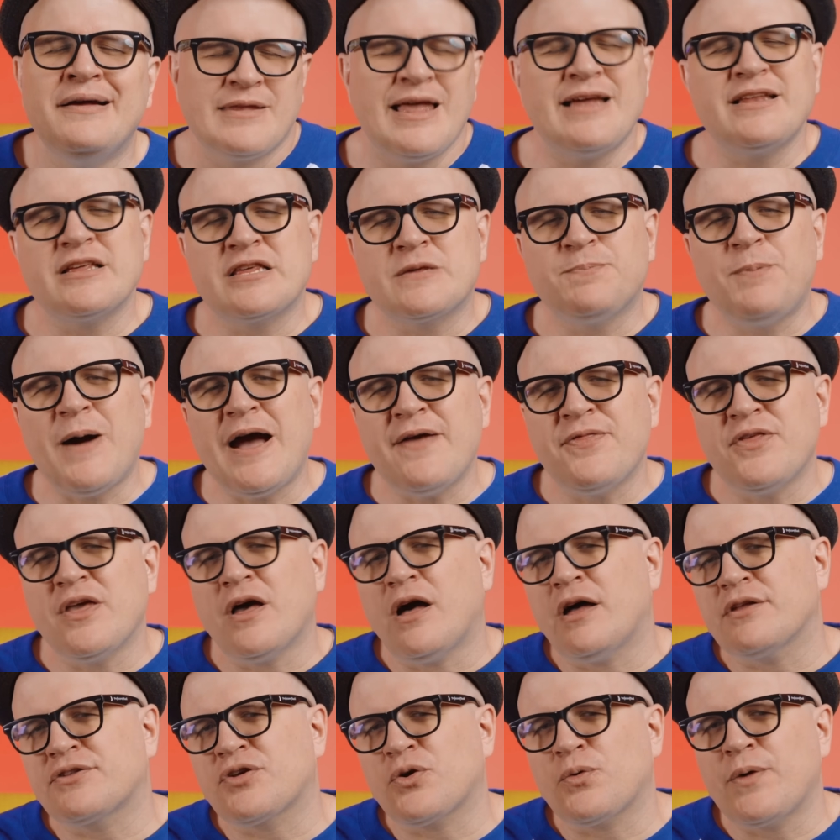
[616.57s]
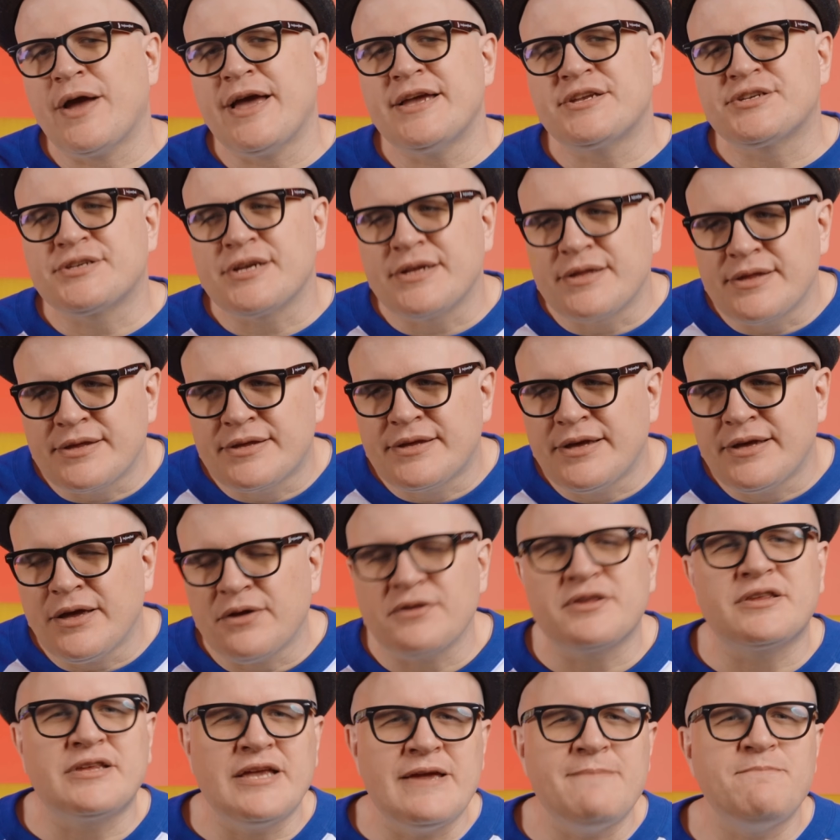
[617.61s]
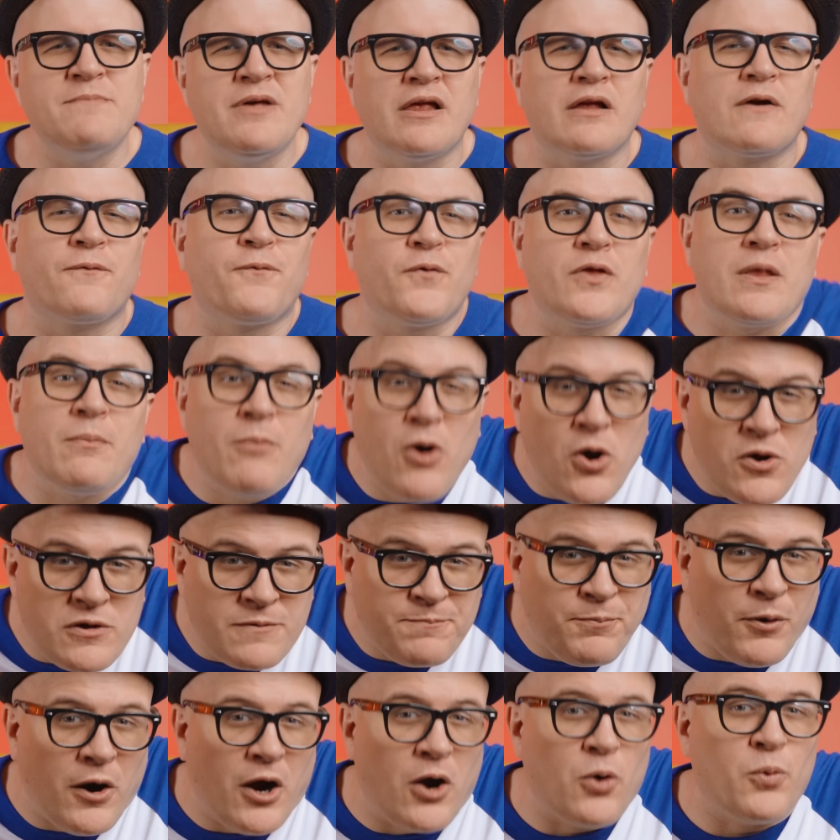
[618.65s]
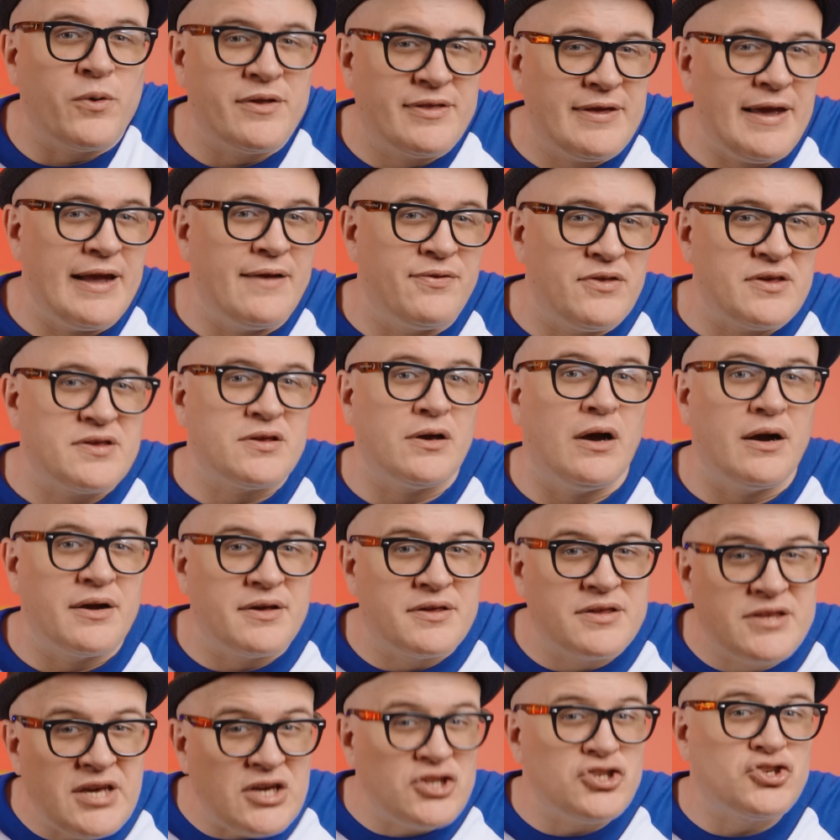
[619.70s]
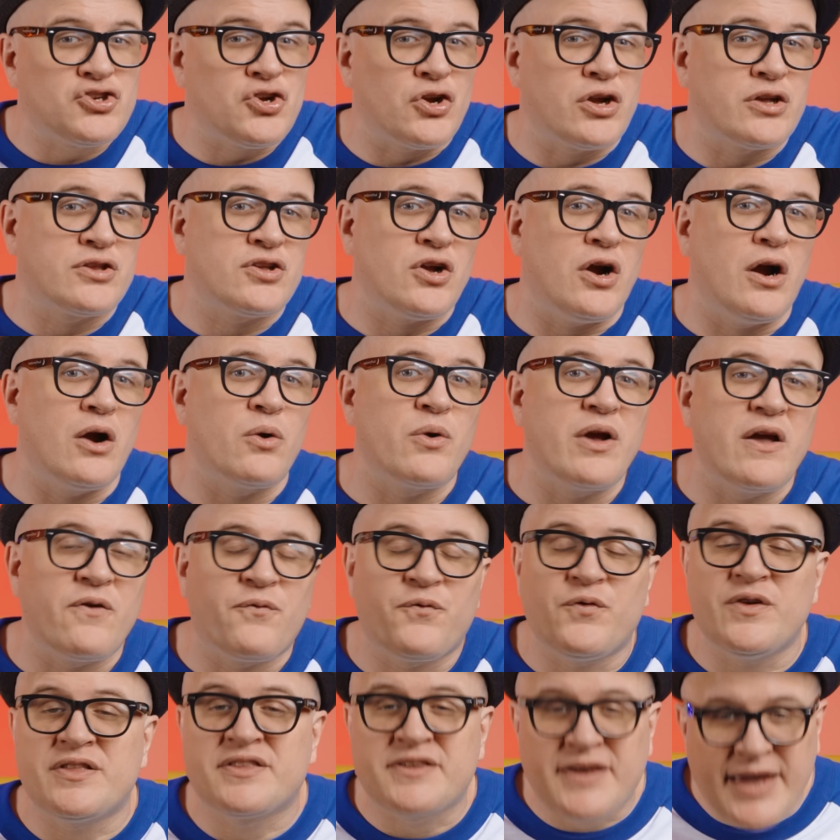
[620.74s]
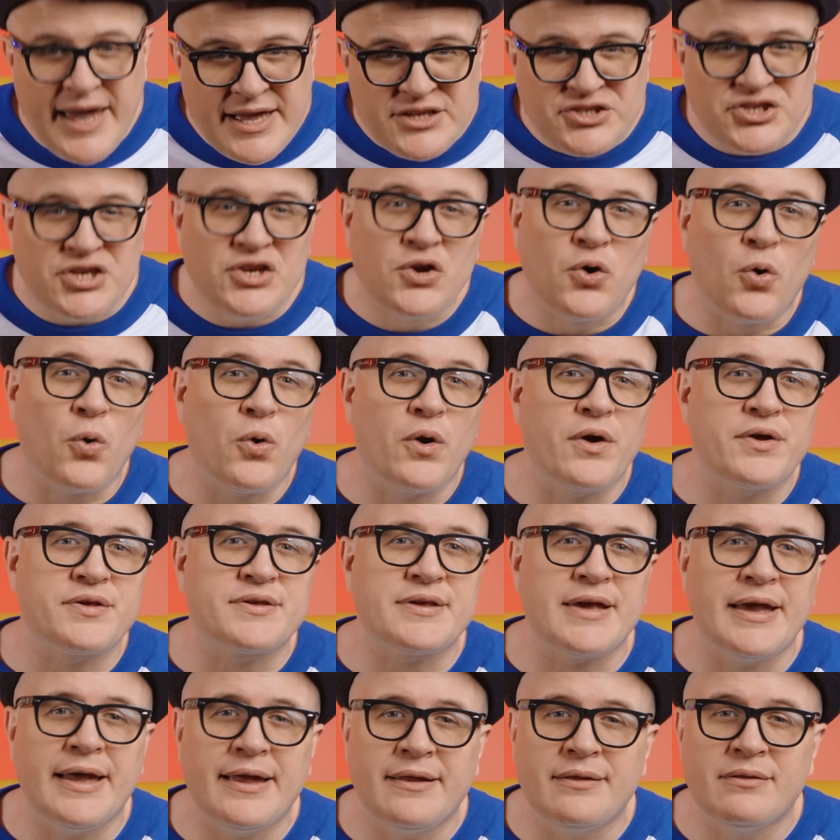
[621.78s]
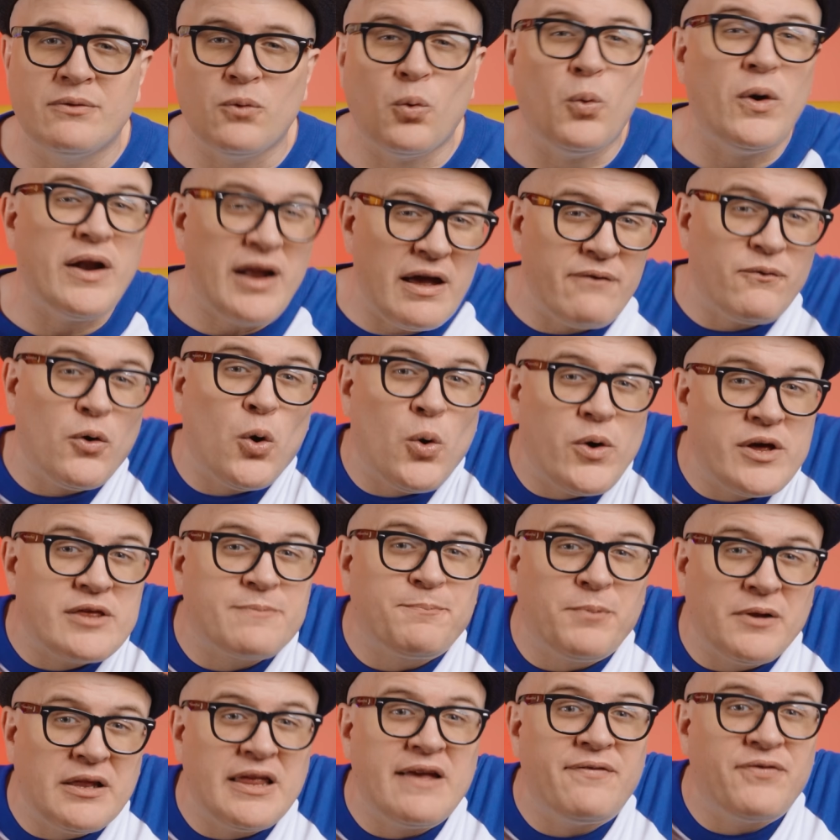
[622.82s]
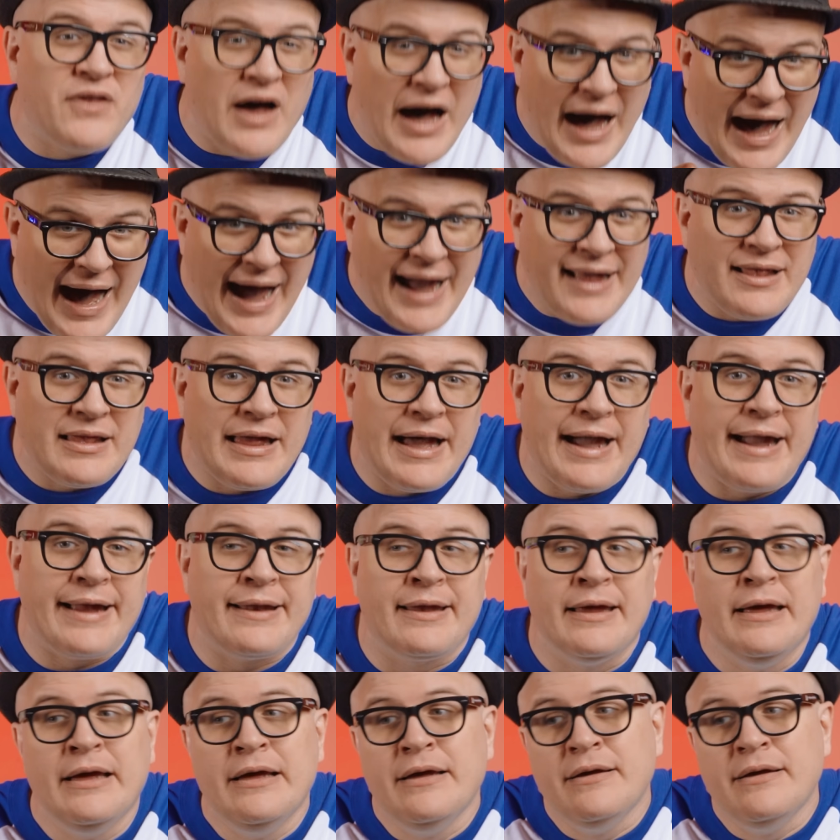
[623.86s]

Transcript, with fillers: Now, despite the alterations, you know, Steve Miller, for the most part, retained the song's signature guitar riff, its catchy chorus, and what I've always believed the highlight